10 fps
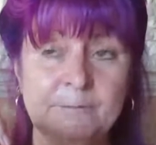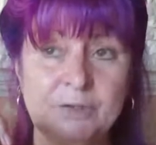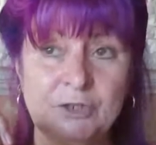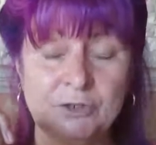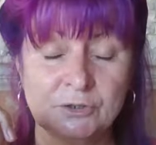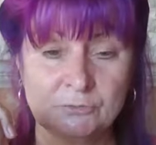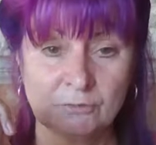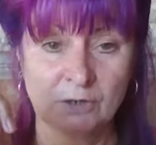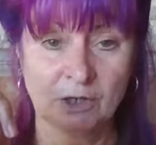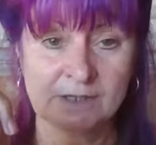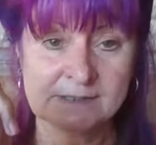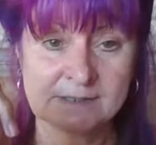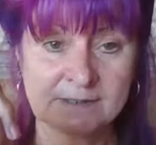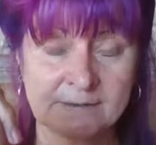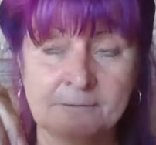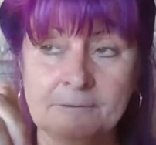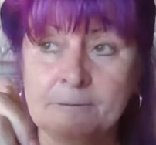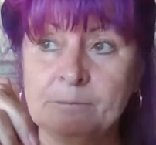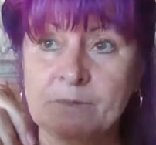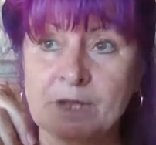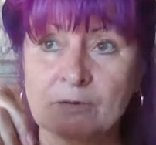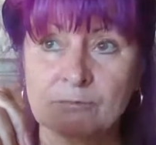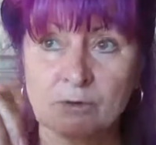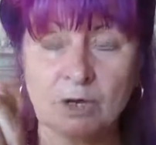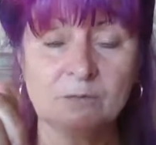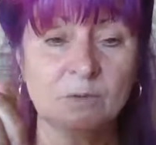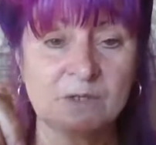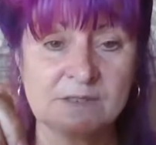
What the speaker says: You can write what